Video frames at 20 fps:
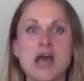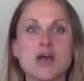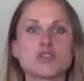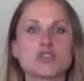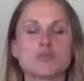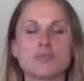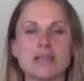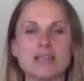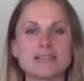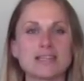
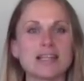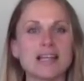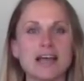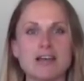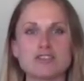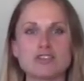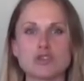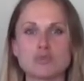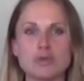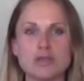So basically,
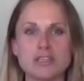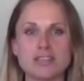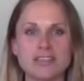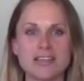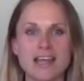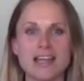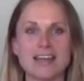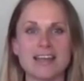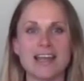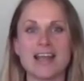I'd just be
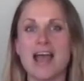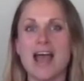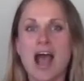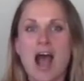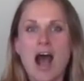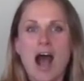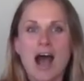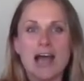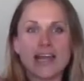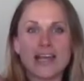standing,
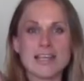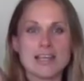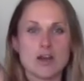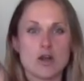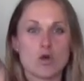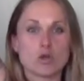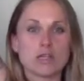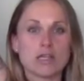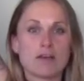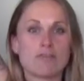I,
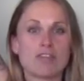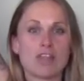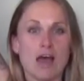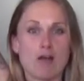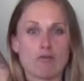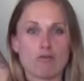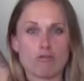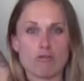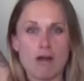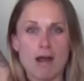lift
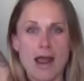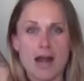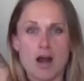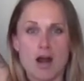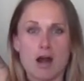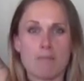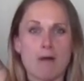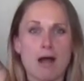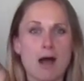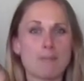that right
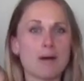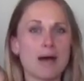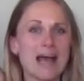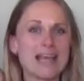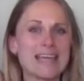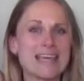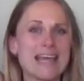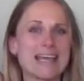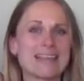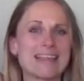arm up,
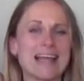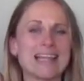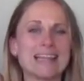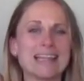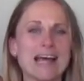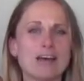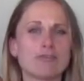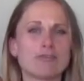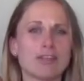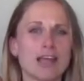I kick that
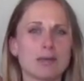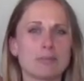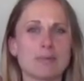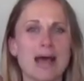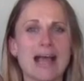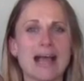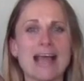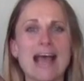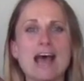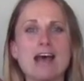left leg
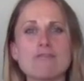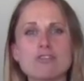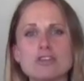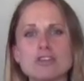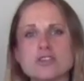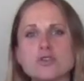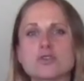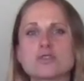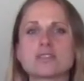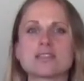back ever
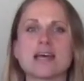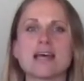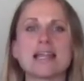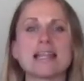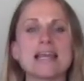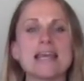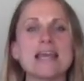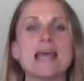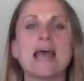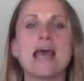so
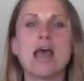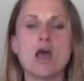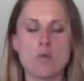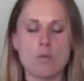slightly